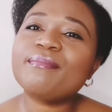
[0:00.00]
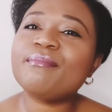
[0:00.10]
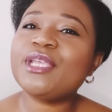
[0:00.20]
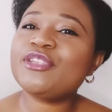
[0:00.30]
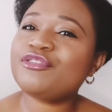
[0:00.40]

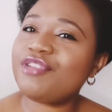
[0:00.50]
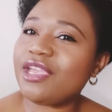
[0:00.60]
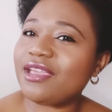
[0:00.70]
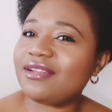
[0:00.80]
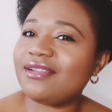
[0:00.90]
be
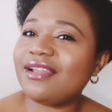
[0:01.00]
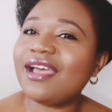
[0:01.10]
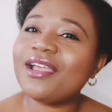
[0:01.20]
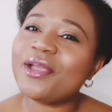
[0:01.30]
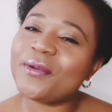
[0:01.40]
treated
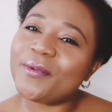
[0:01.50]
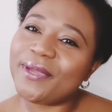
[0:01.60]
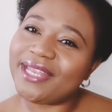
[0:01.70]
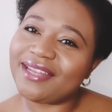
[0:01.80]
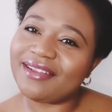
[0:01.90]
like a
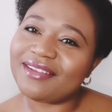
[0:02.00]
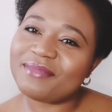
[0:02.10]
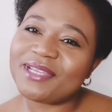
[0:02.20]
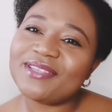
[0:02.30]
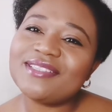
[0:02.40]
queen,
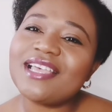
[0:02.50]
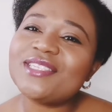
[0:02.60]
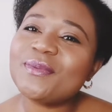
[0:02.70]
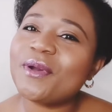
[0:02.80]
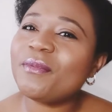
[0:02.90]
because
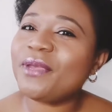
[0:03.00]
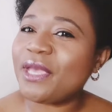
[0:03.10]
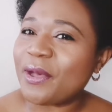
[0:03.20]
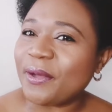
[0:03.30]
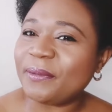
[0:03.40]
that's what we
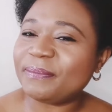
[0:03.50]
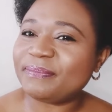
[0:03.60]
are.